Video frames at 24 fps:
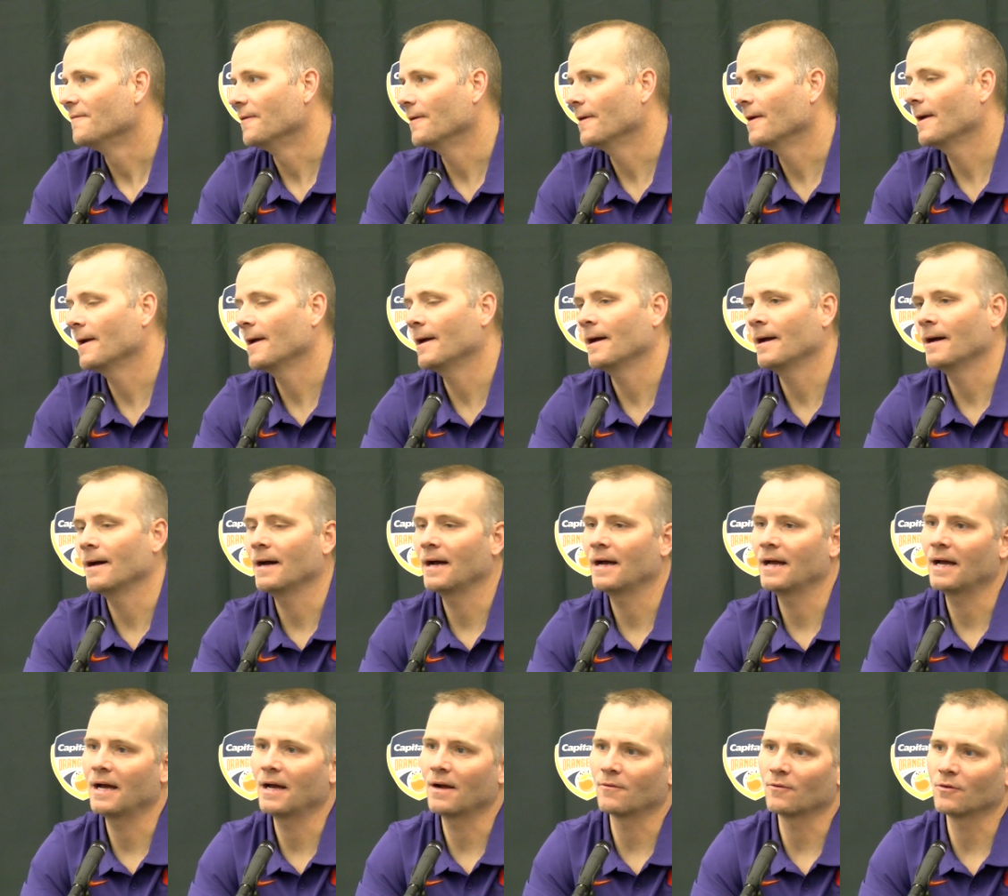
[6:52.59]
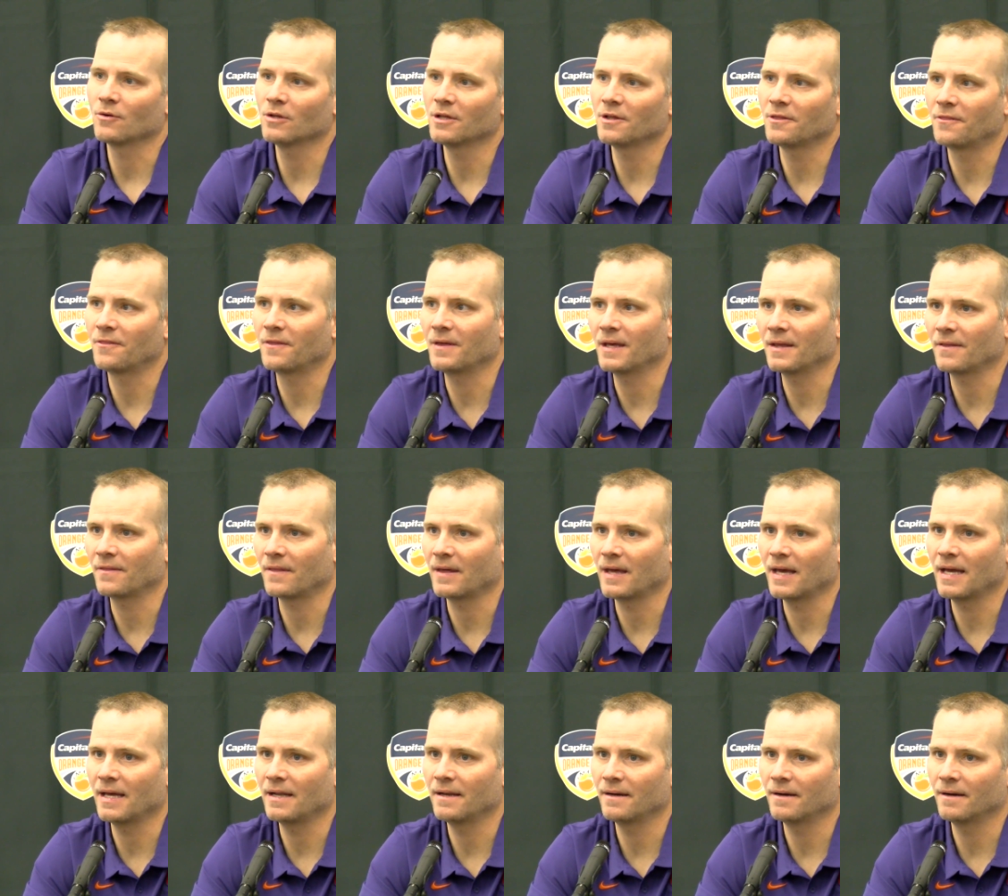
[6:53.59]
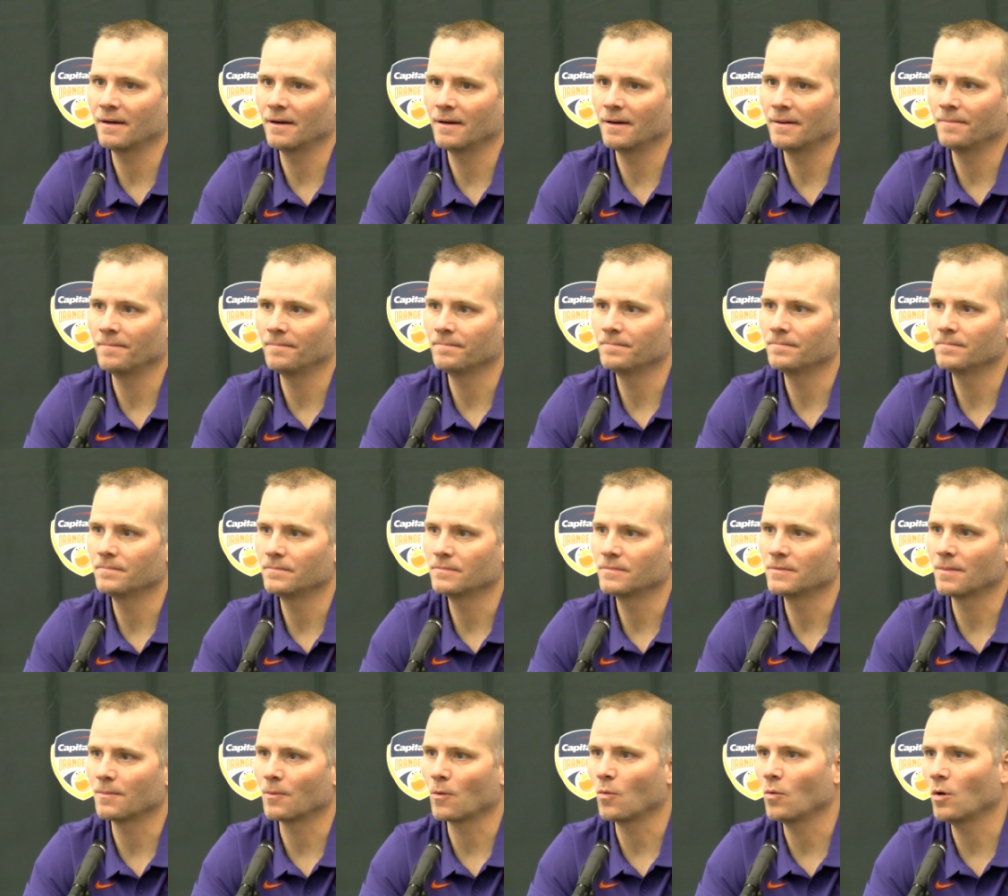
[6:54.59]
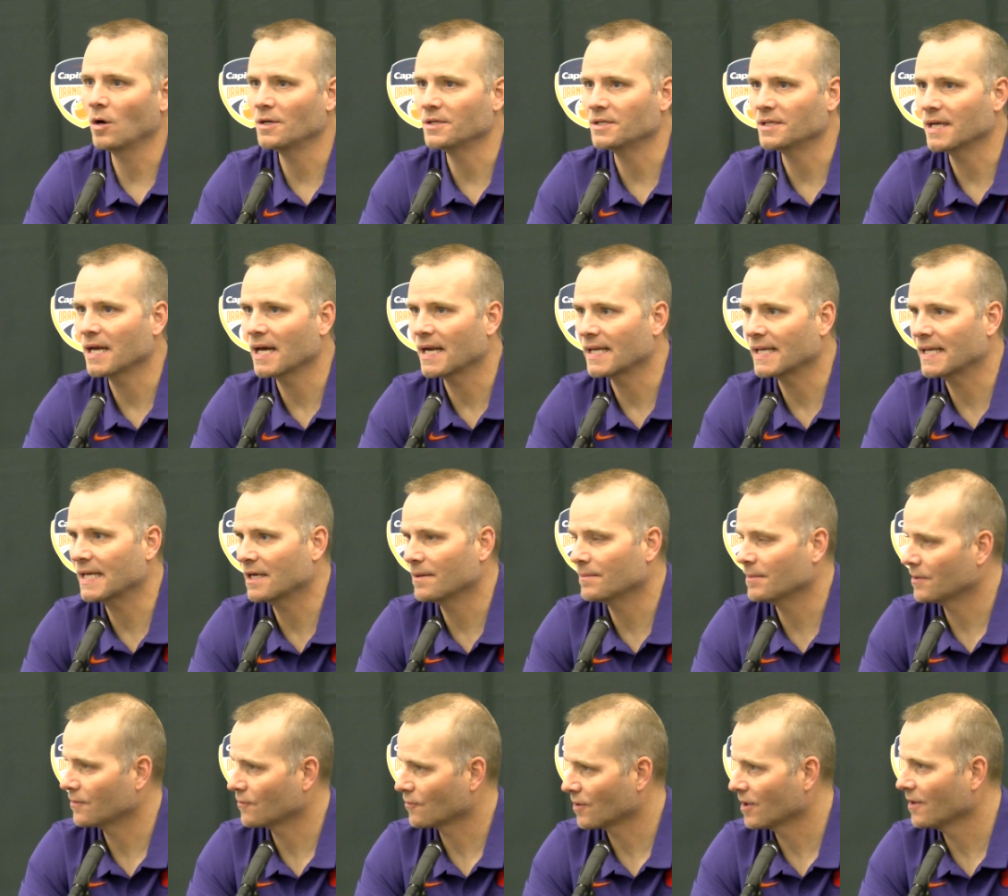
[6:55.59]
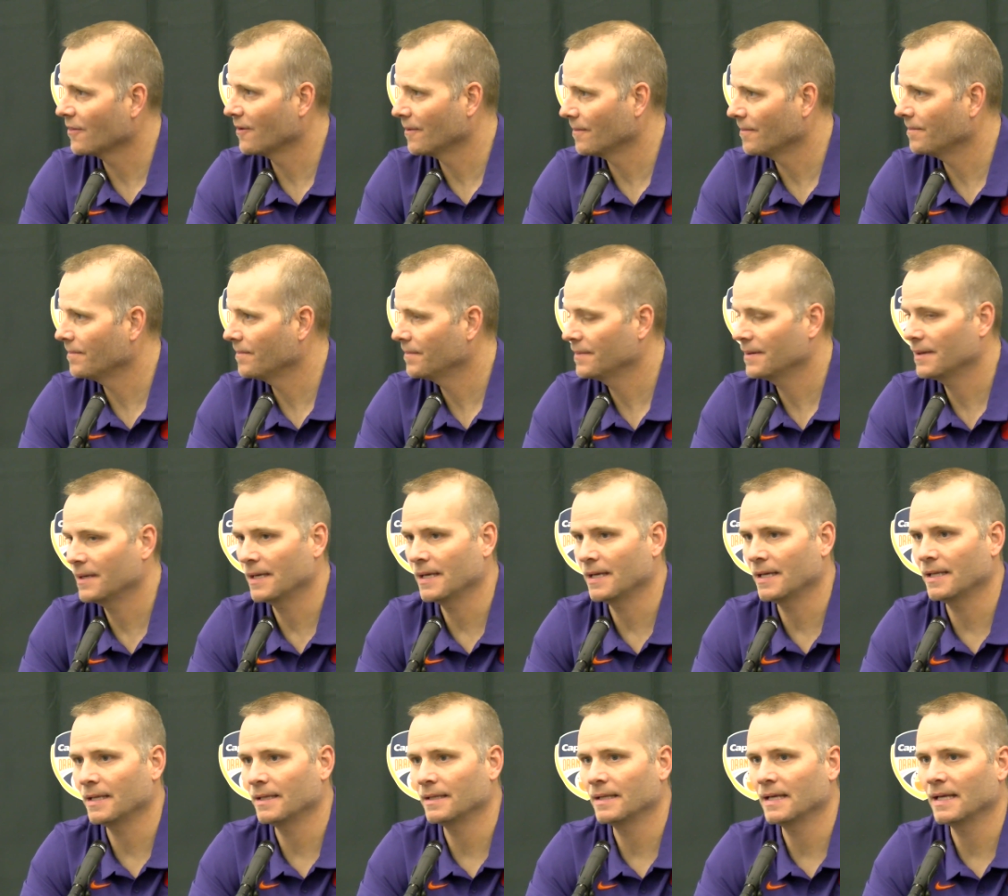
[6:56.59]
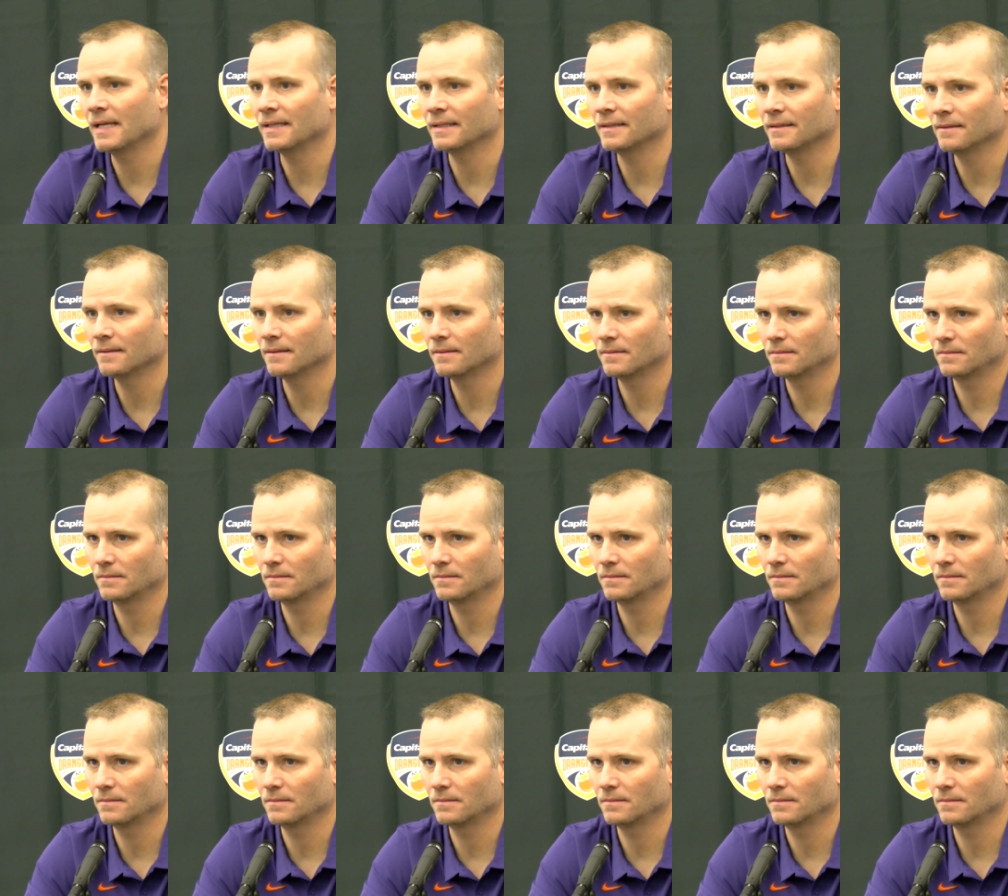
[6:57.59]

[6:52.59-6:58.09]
Yeah, I really think that, number one, you got to get him in rhythm and